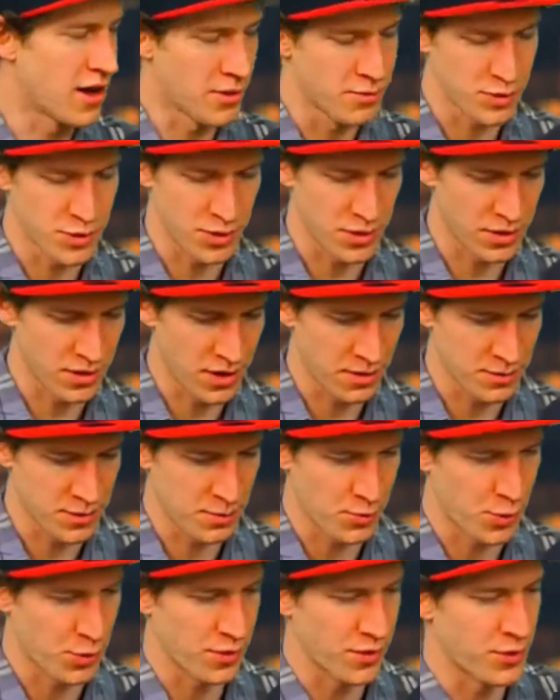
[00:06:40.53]
up to
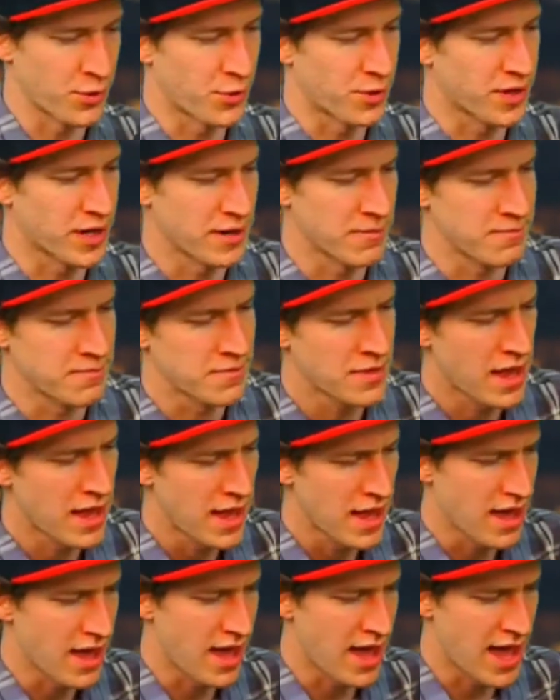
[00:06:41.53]
Portland, Oregon.
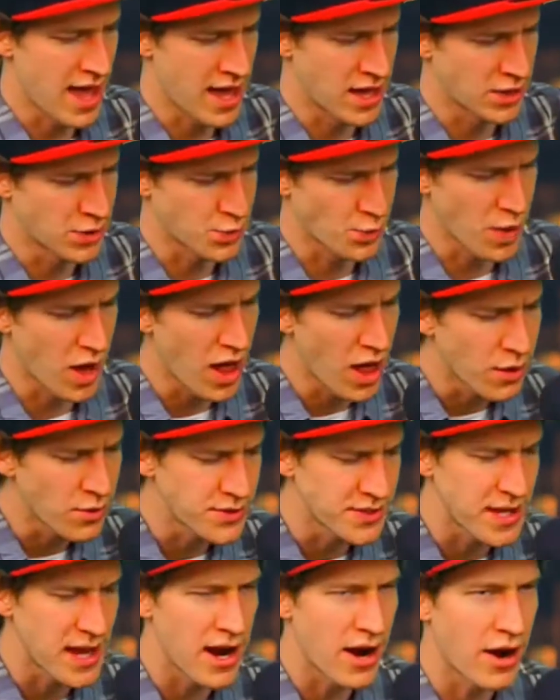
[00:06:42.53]
And while
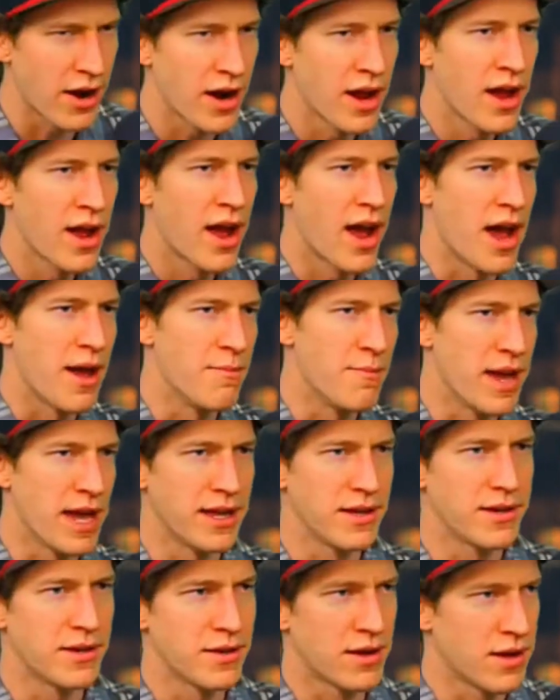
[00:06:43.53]
I was there, I
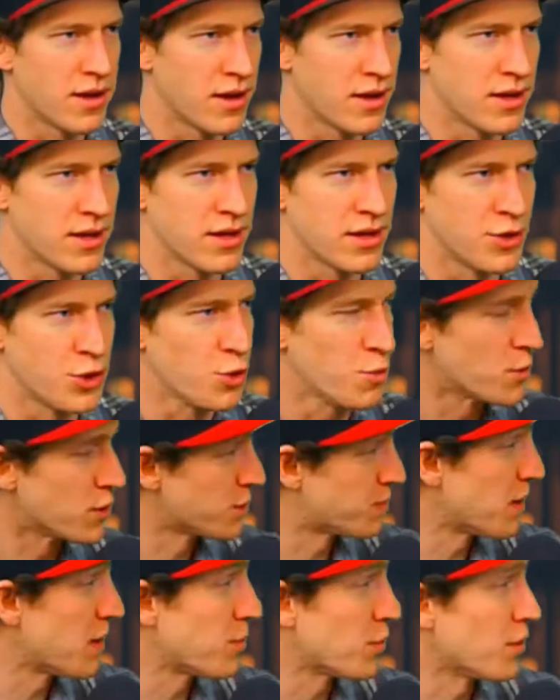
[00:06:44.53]
met
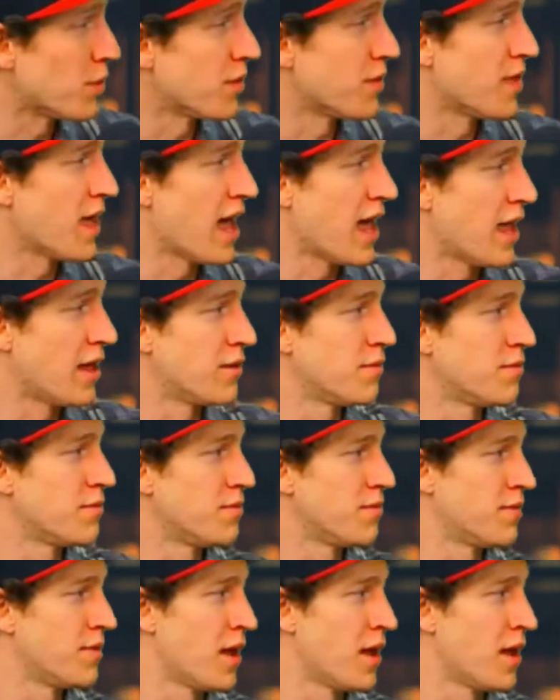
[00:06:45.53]
numerous people that